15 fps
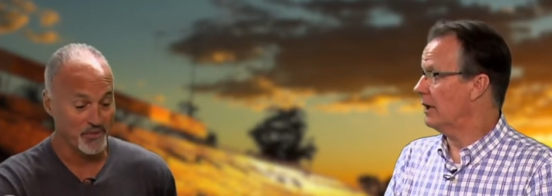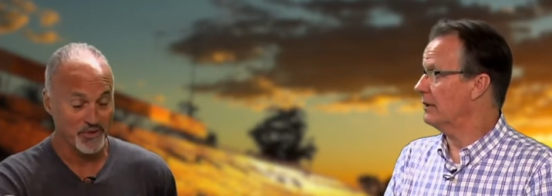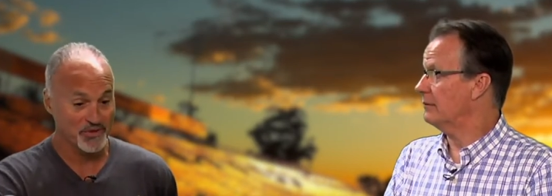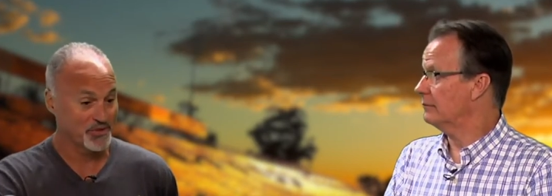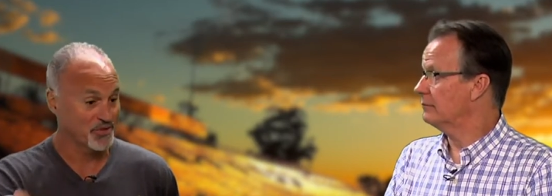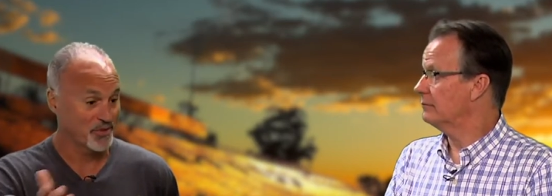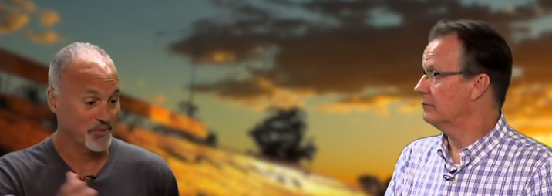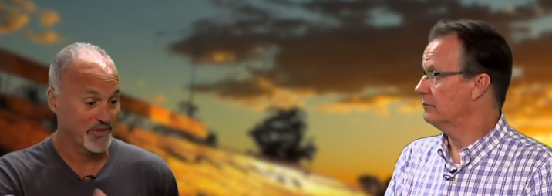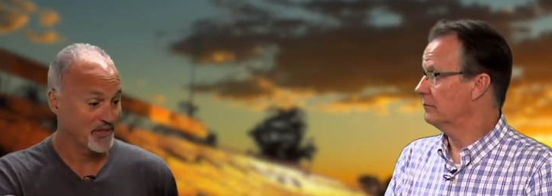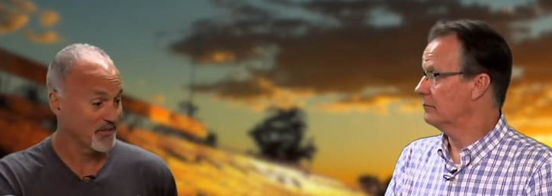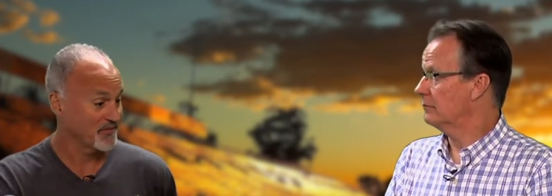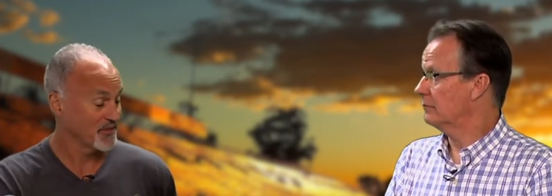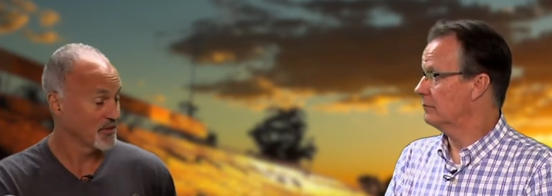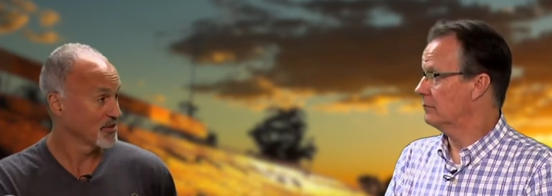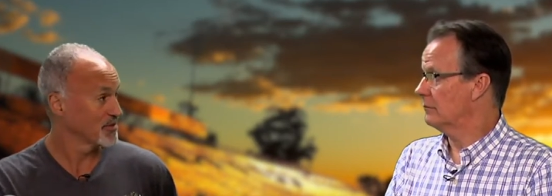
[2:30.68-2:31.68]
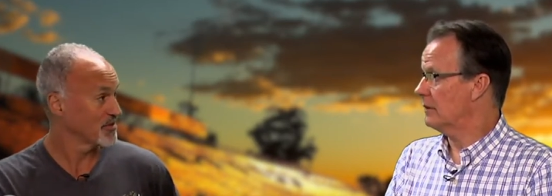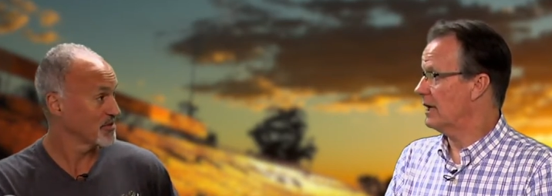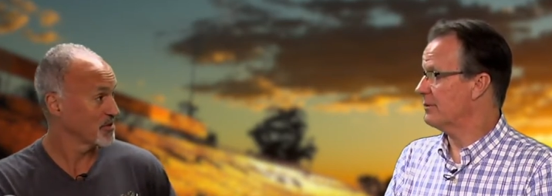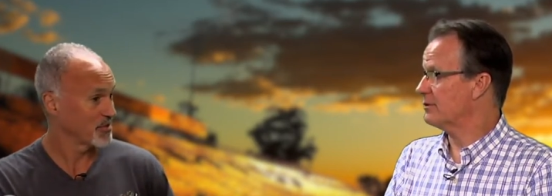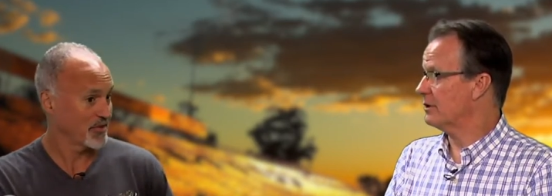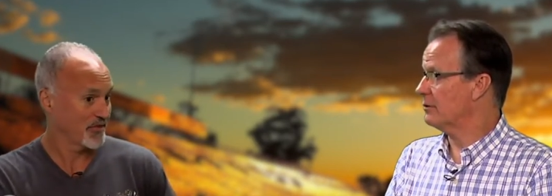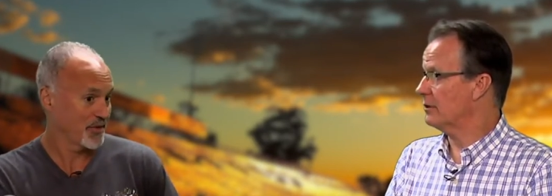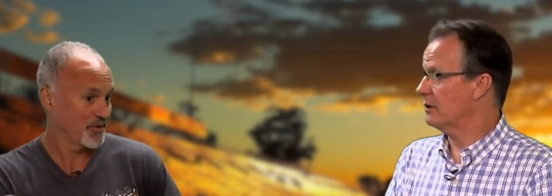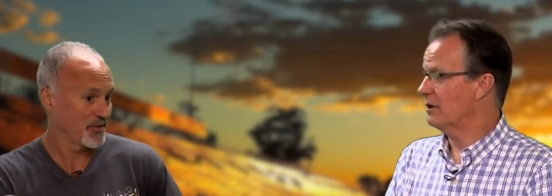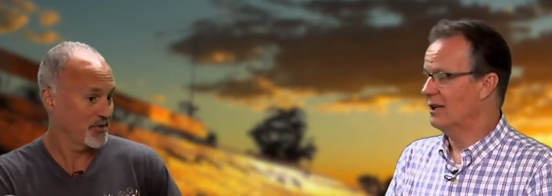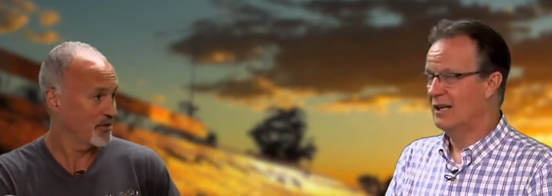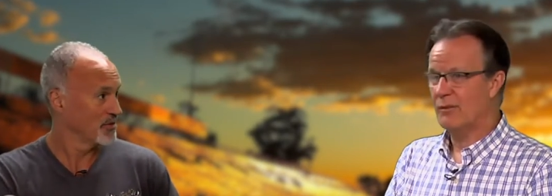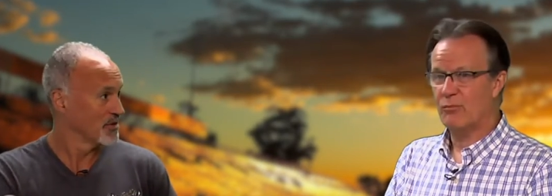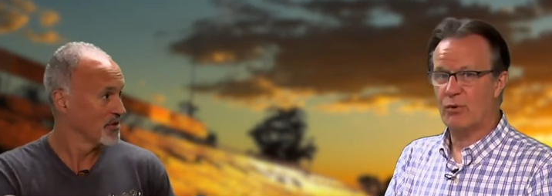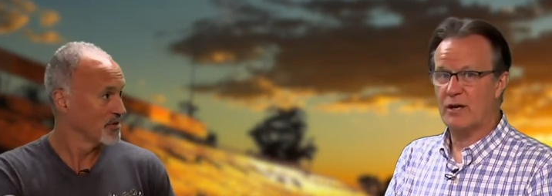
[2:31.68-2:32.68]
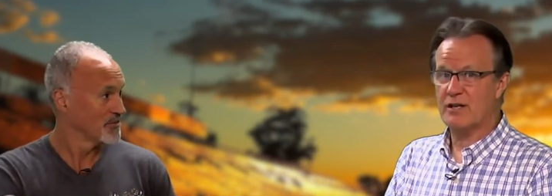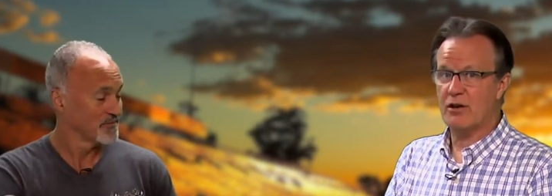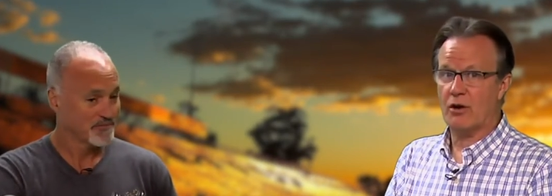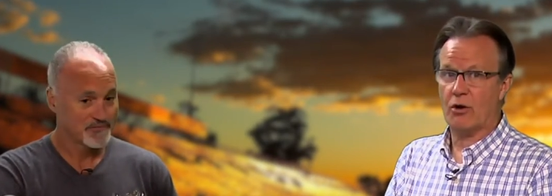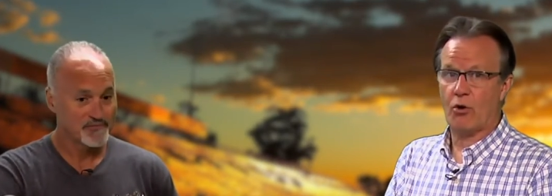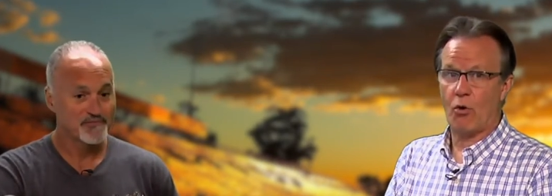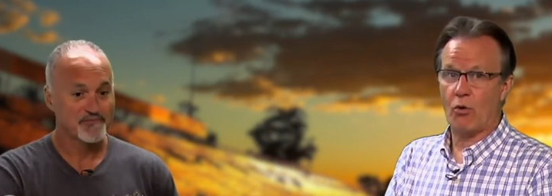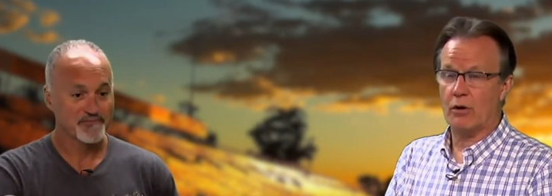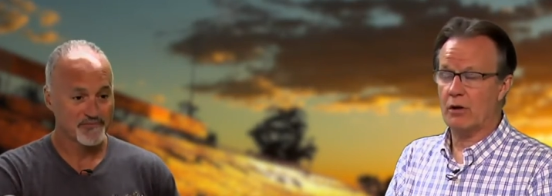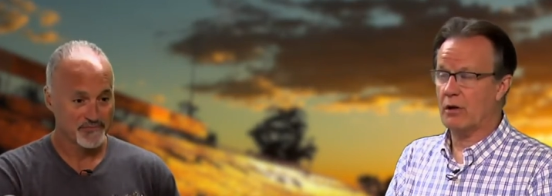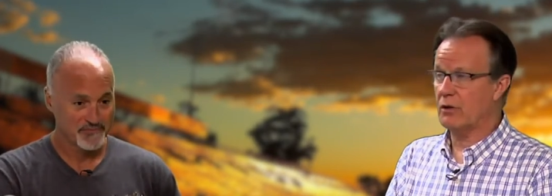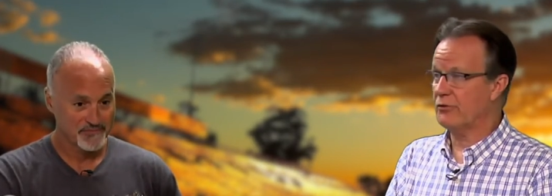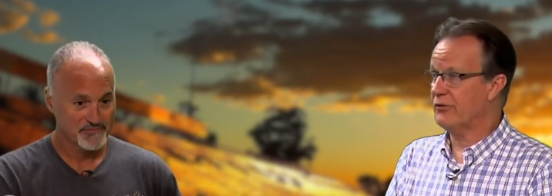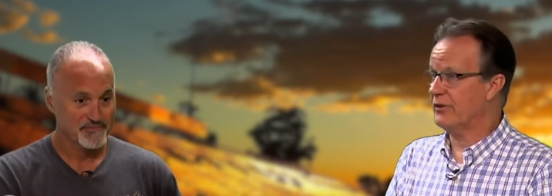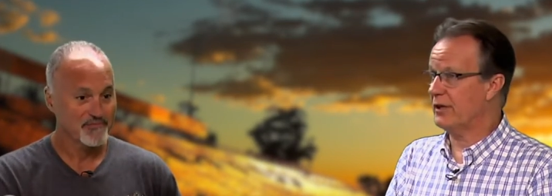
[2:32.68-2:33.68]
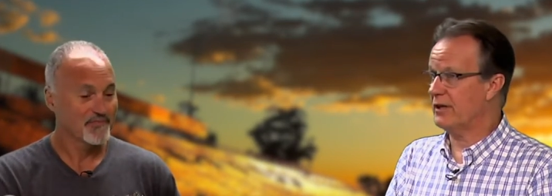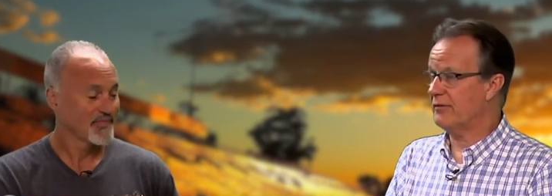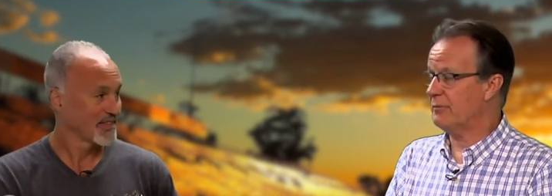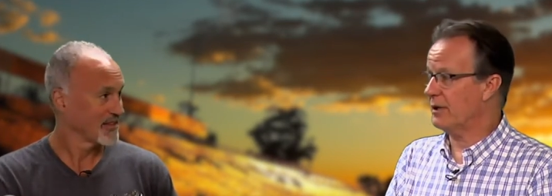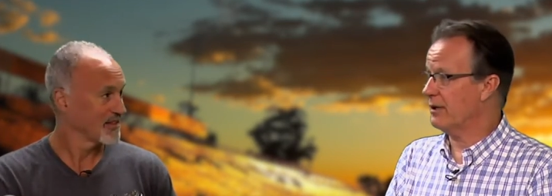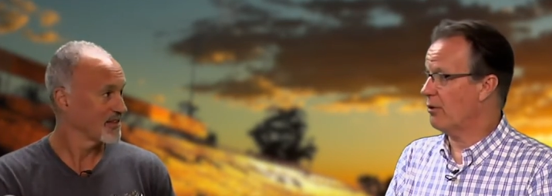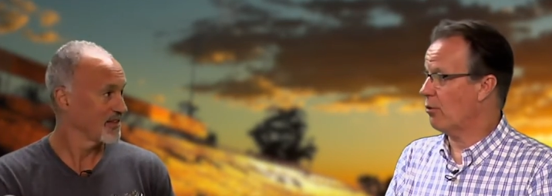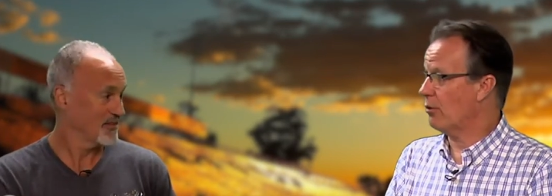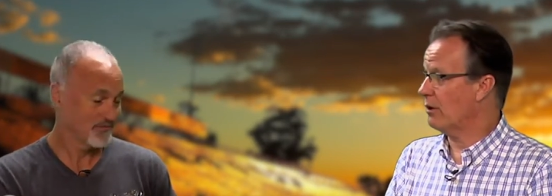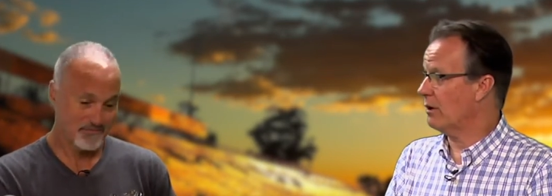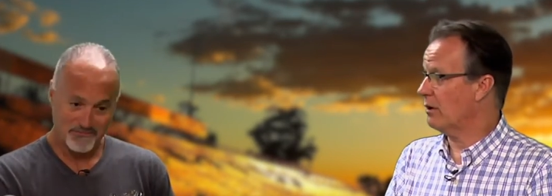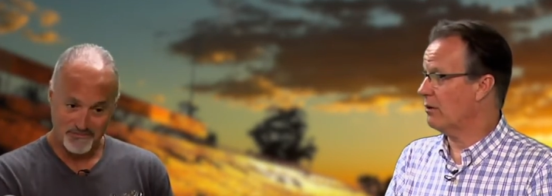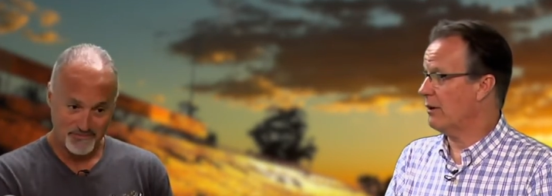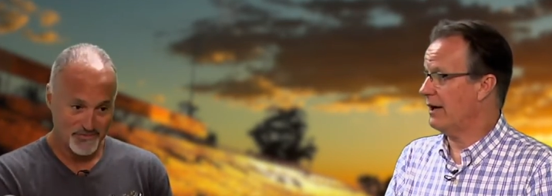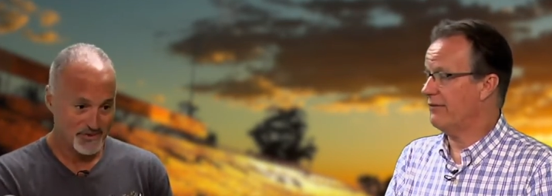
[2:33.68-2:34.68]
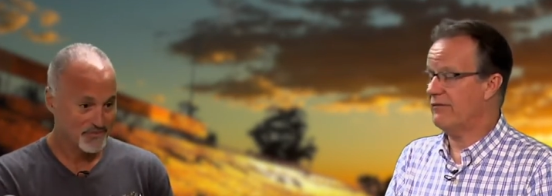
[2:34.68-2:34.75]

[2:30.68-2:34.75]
Speaker 1: right. can show up out in the fields and Absolutely. do whatever they
Speaker 2: want to do. Bring your cornhole stuff, play cornhole, yeah. have